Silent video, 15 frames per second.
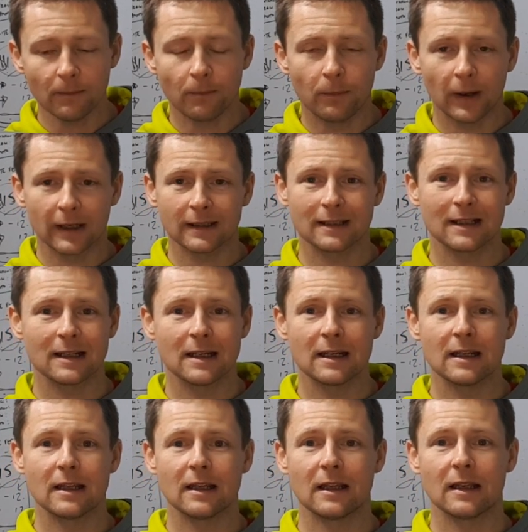But
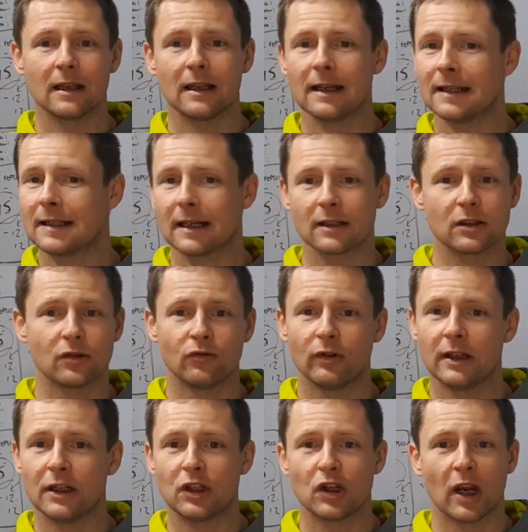it doesn't
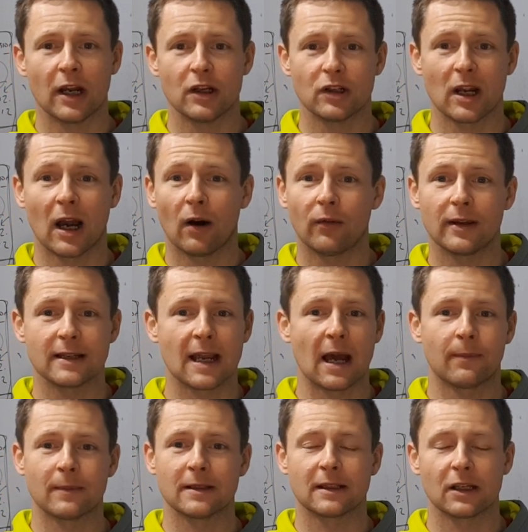really change. How this
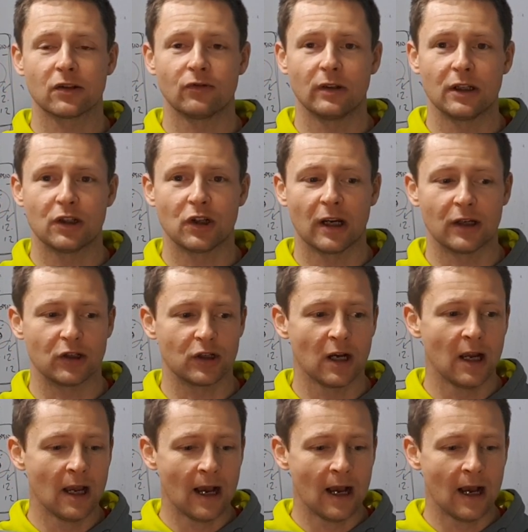happens doesn't really change.